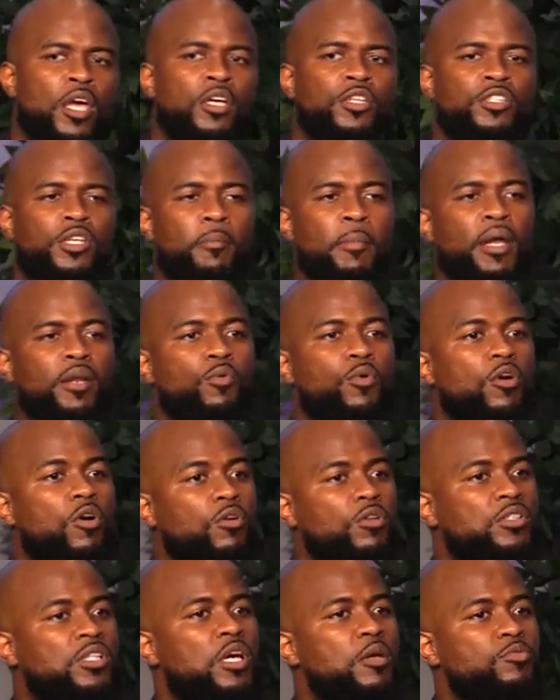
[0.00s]
Somebody will go
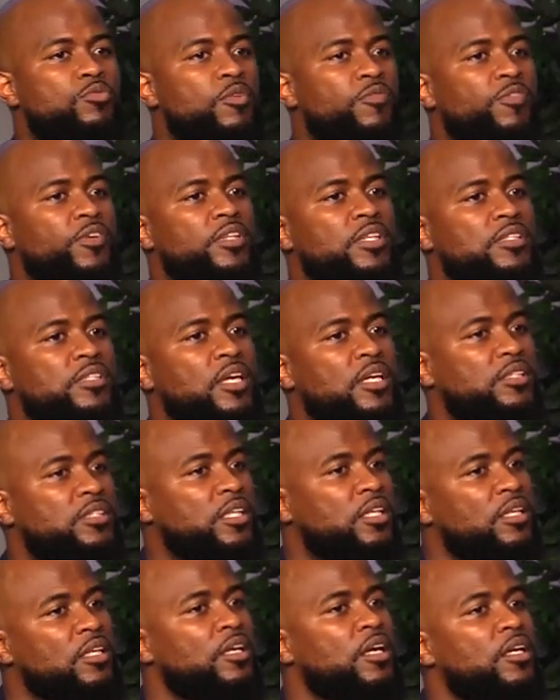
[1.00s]
to Psalms 150 and say,
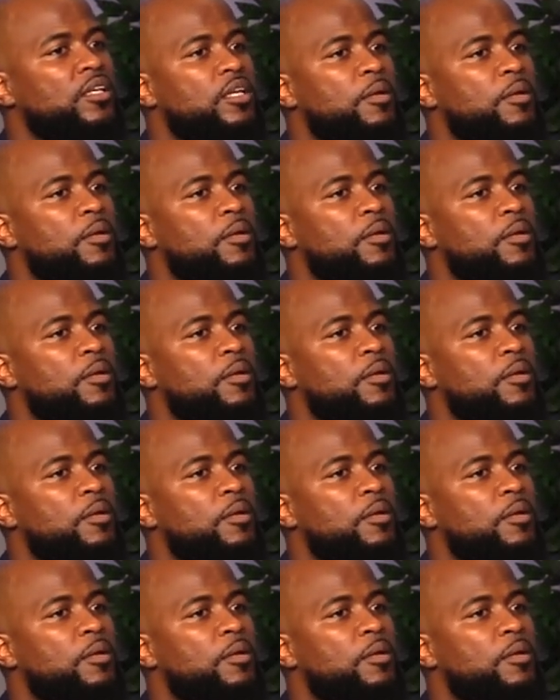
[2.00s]
see,